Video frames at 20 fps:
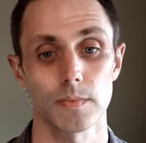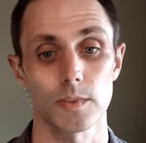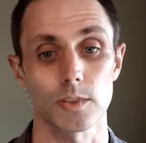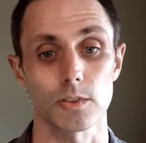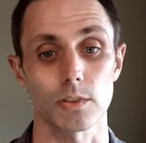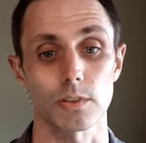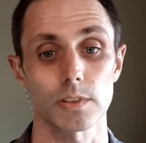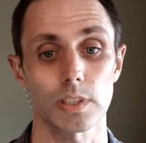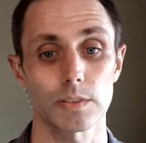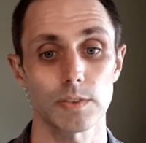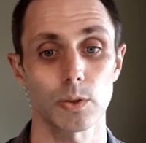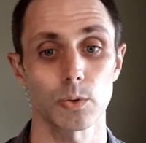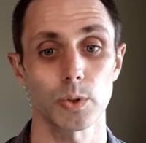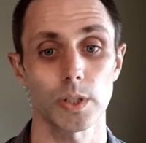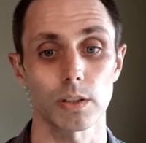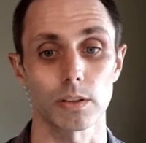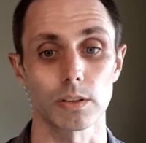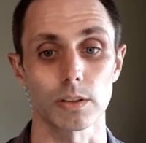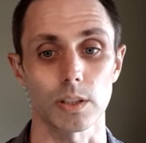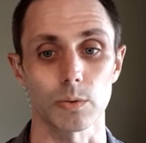So let's have a
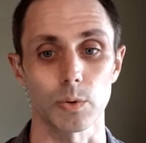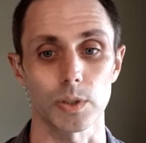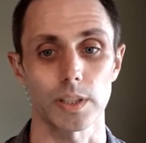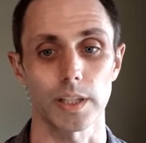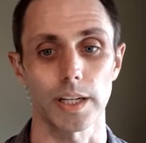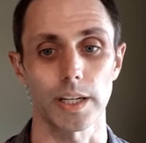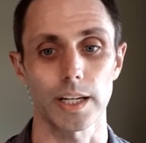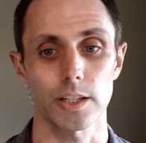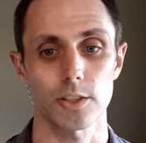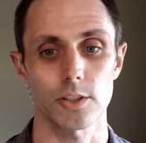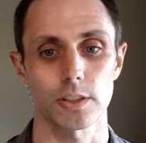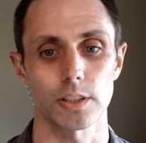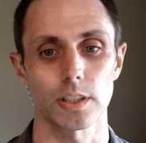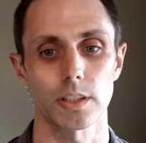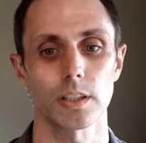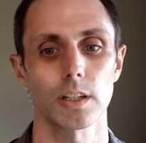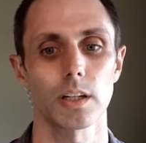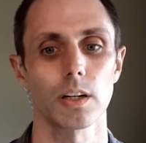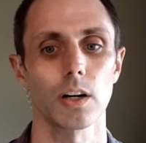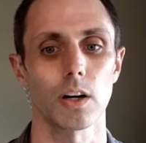quick look at what they
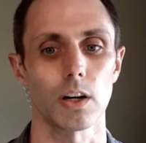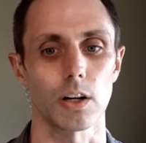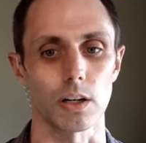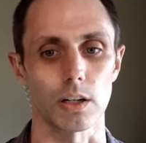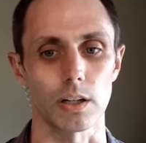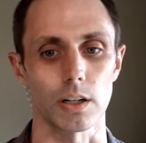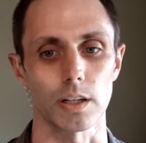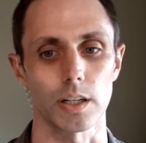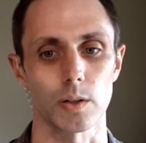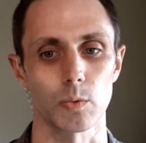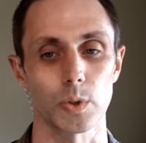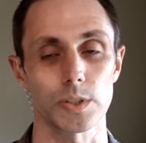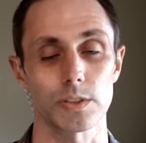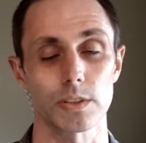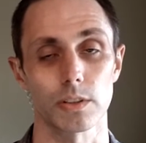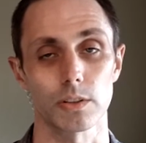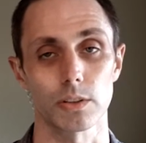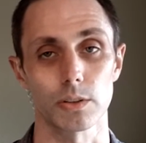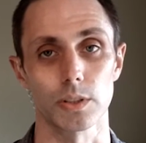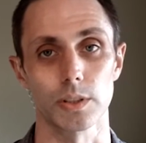actually are and what's
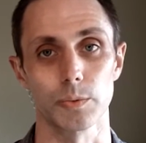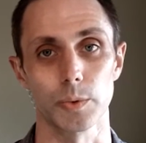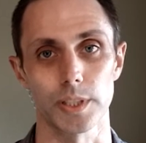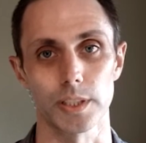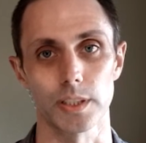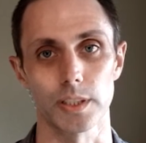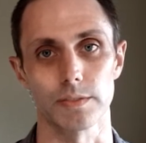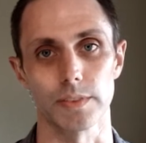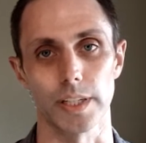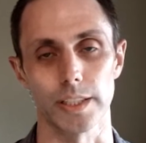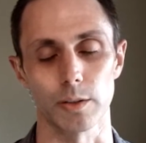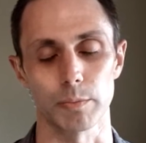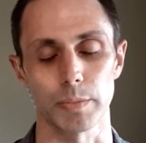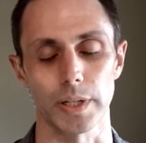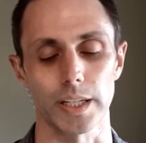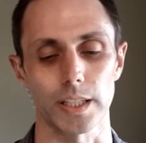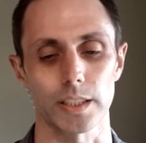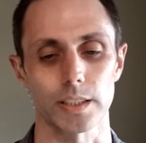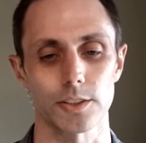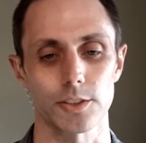included within the Vagrant
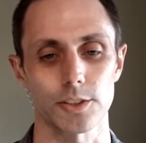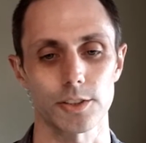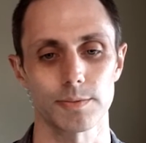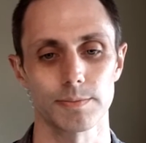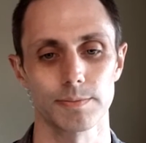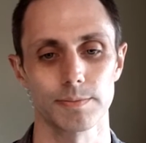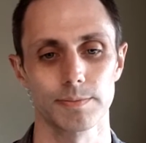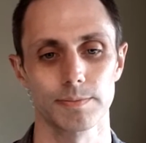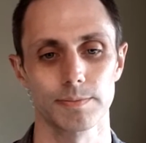package.